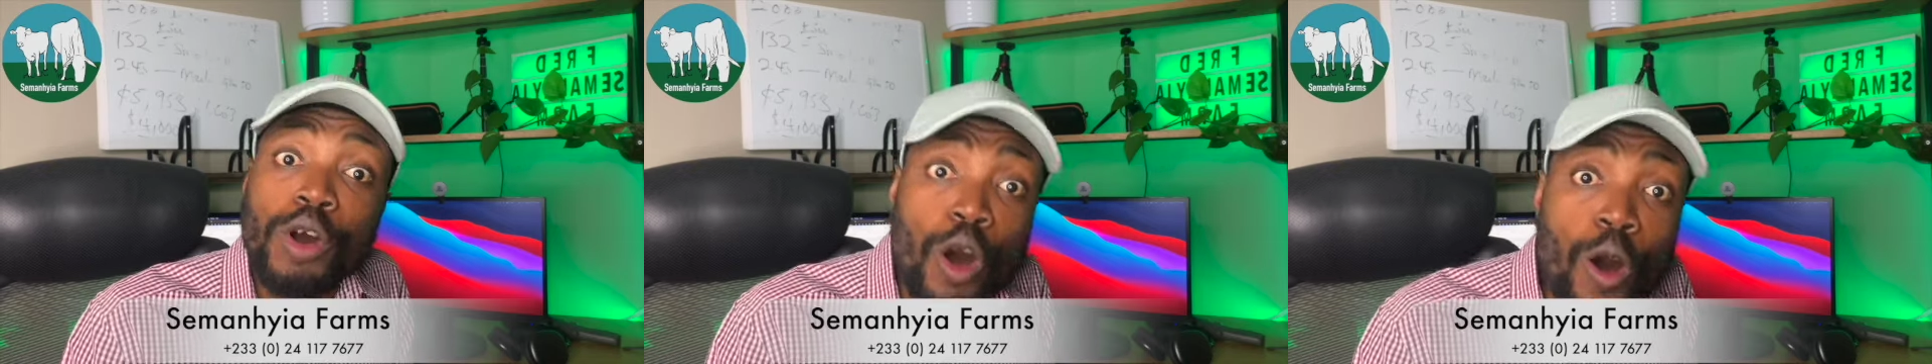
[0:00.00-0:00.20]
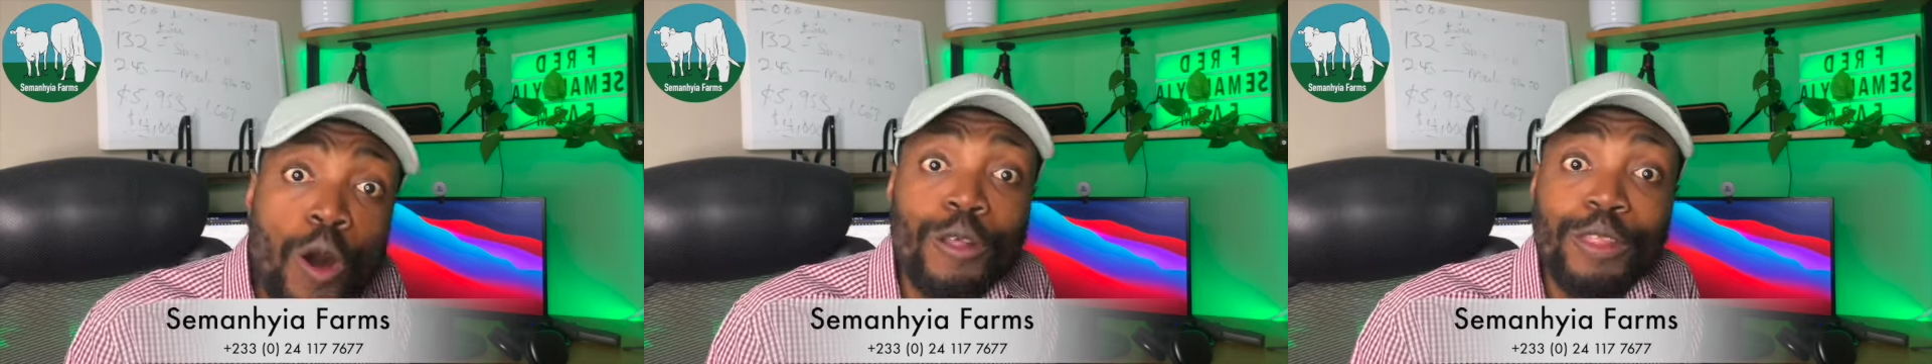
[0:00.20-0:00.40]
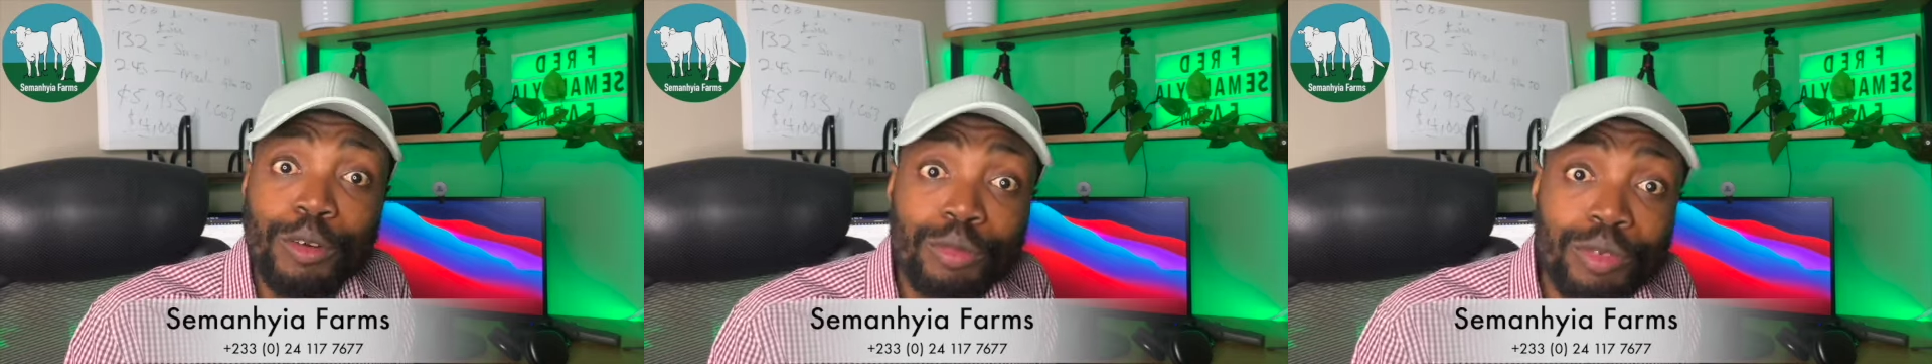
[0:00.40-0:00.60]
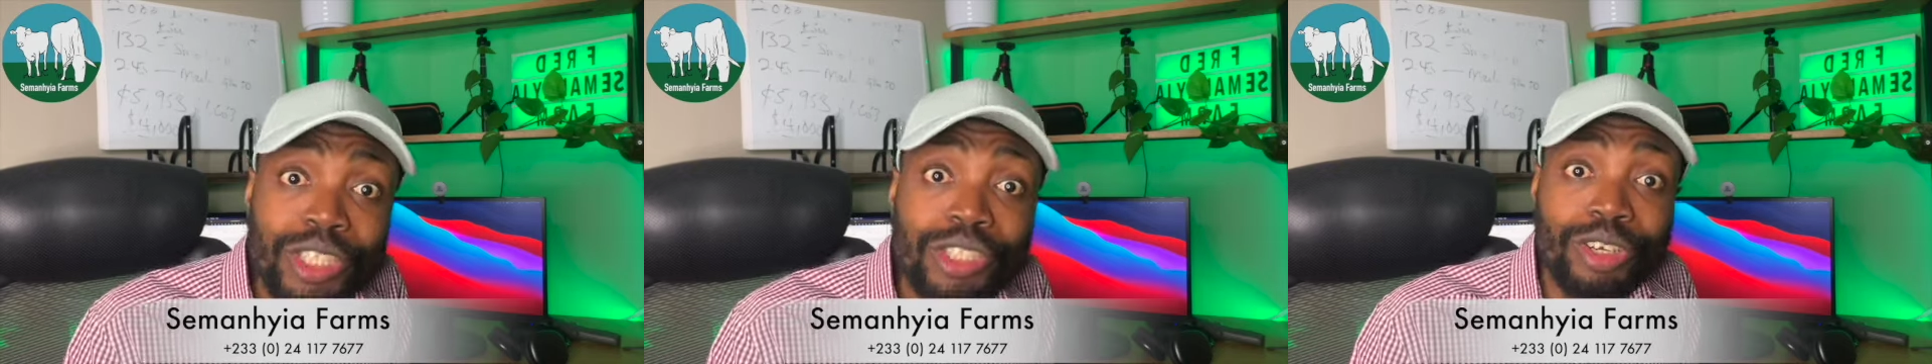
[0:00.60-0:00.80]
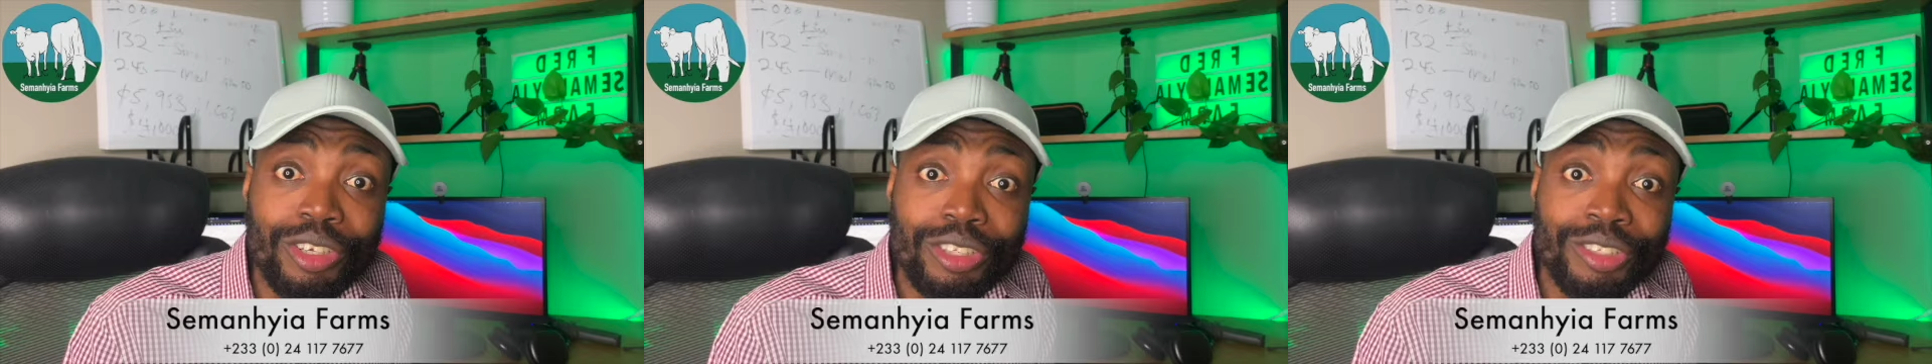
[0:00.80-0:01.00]
all the
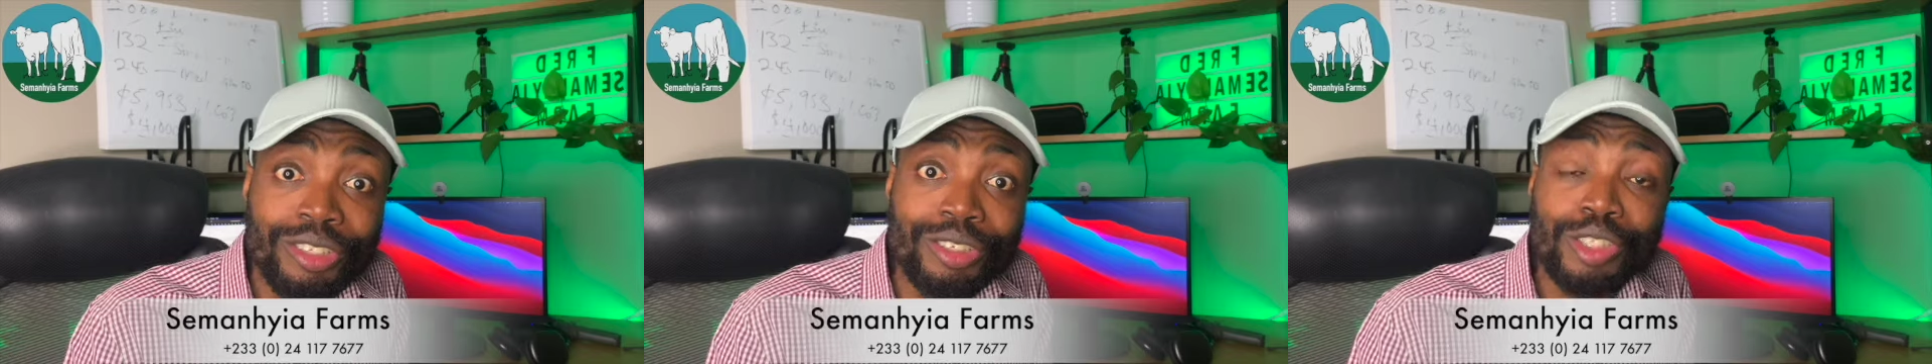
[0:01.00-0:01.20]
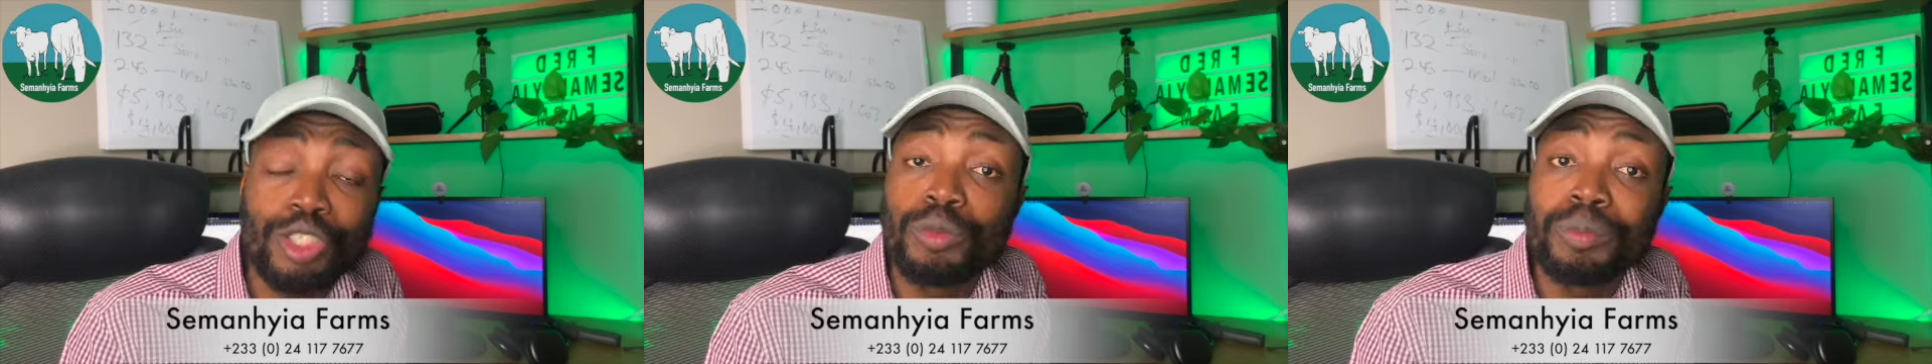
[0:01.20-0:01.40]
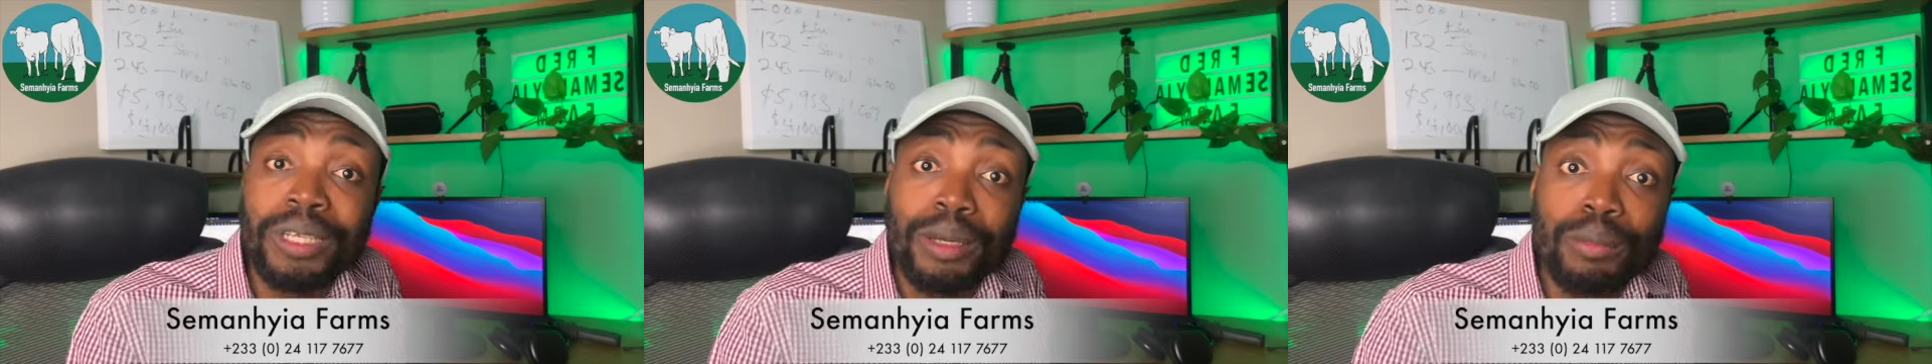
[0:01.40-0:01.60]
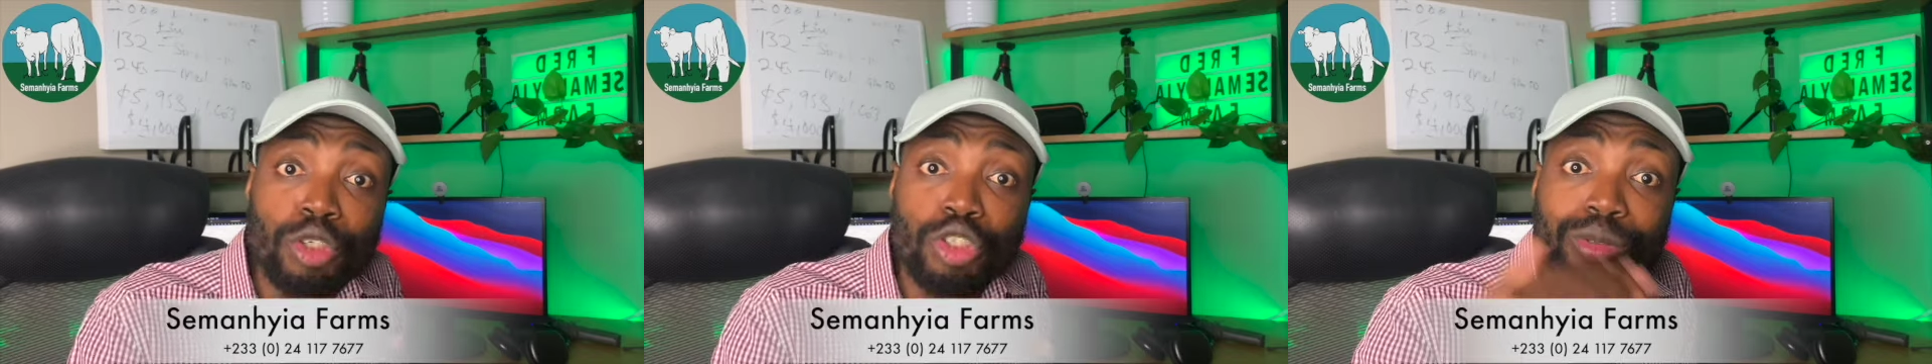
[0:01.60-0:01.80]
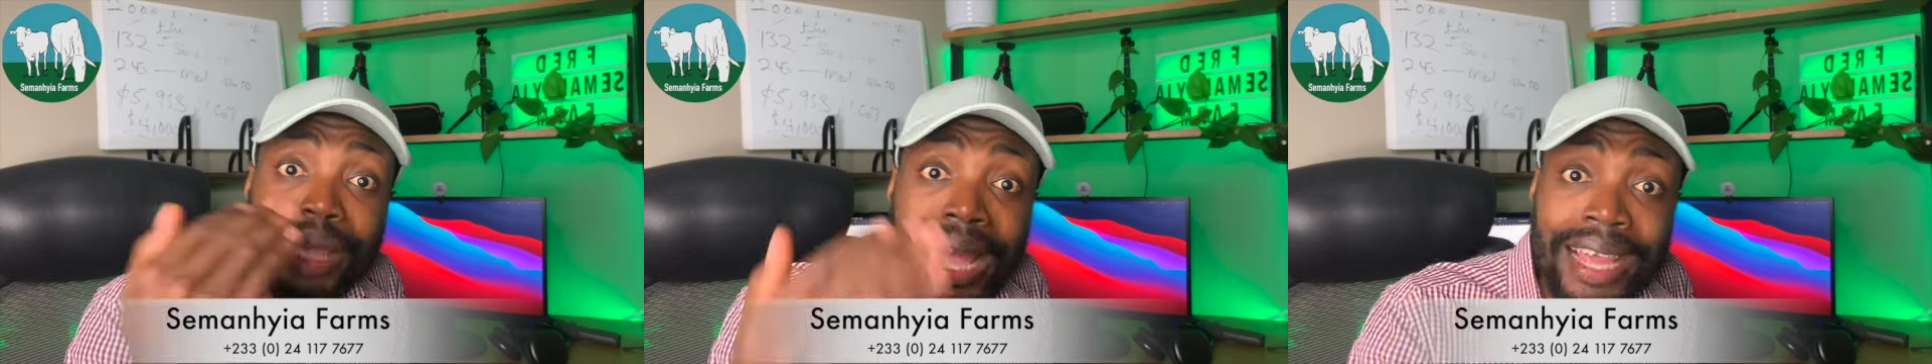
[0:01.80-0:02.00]
resources to be able
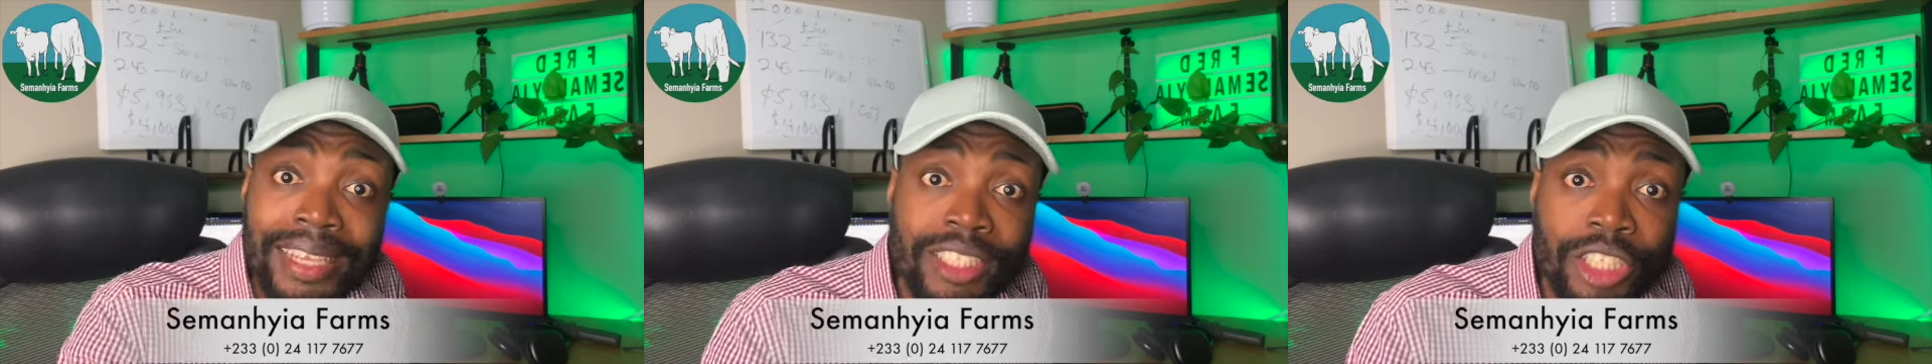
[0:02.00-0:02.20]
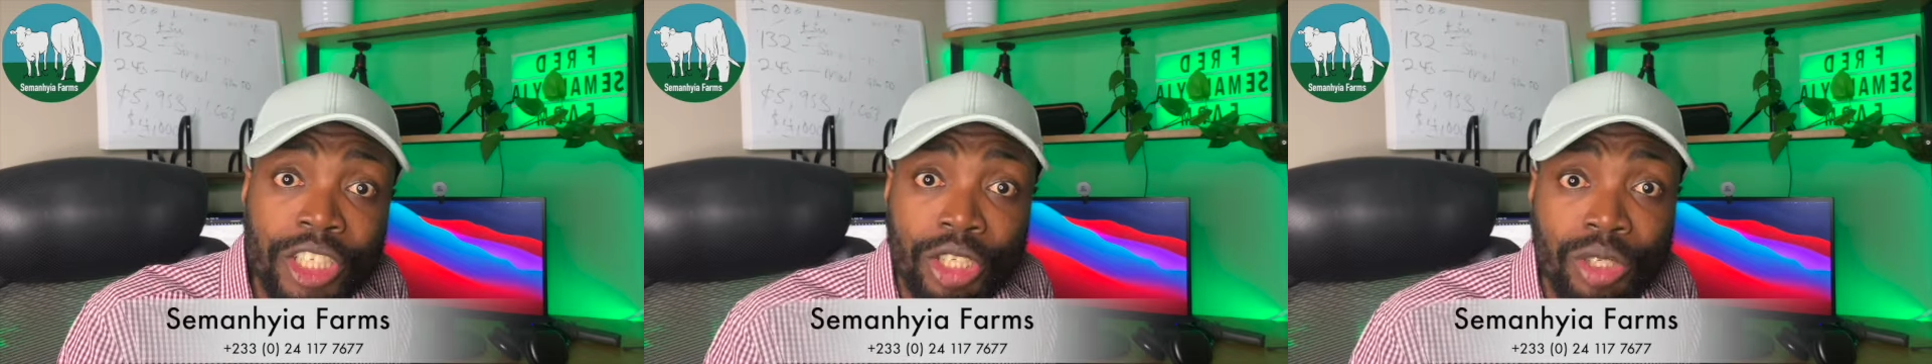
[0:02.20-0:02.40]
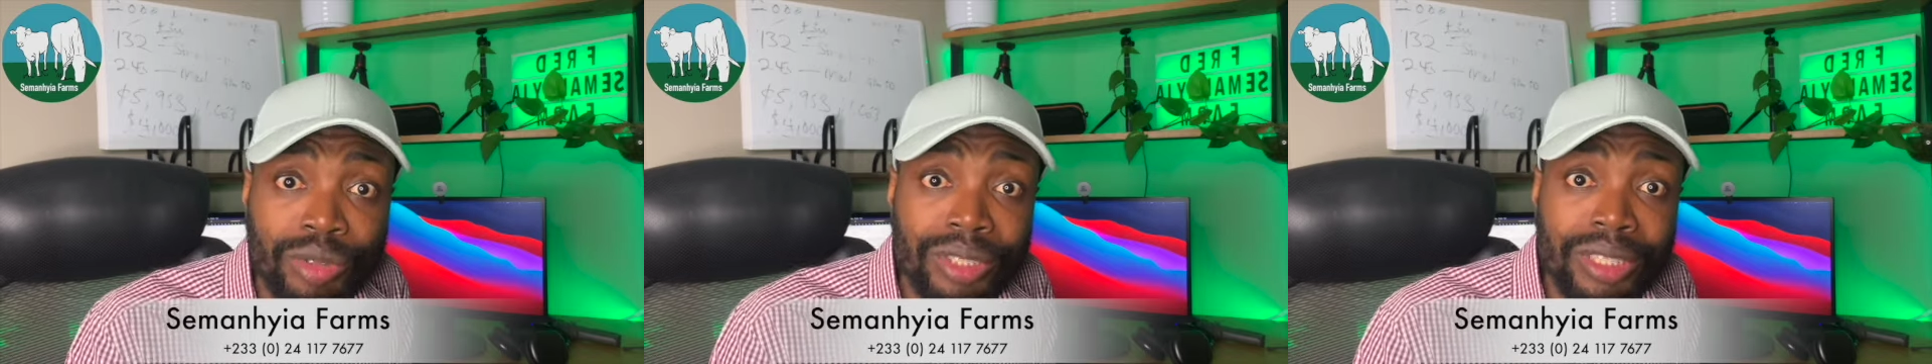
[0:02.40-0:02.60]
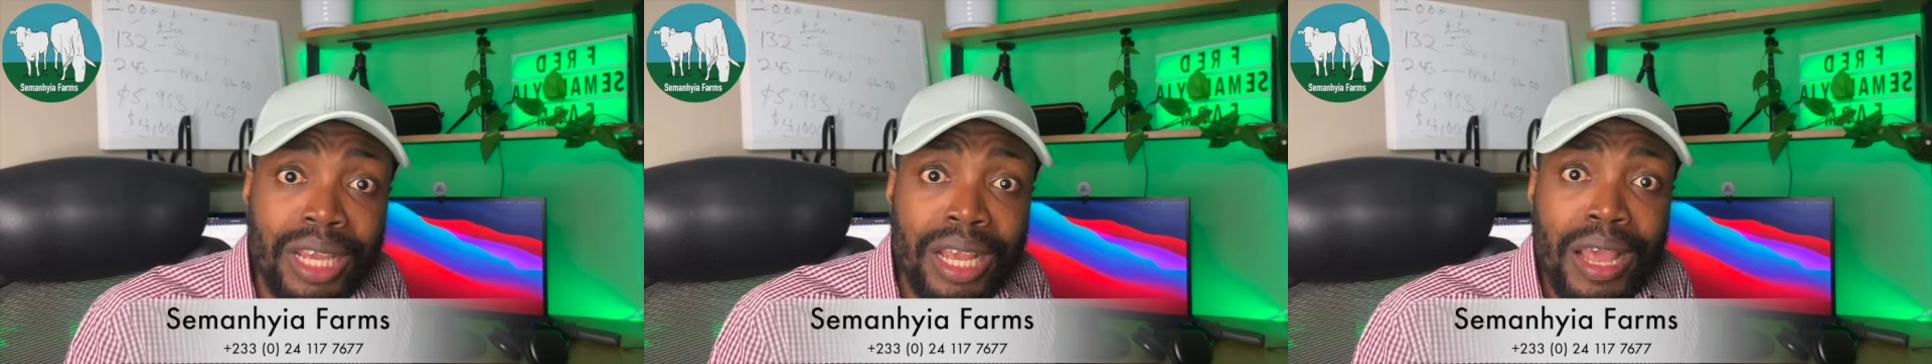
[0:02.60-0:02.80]
to execute.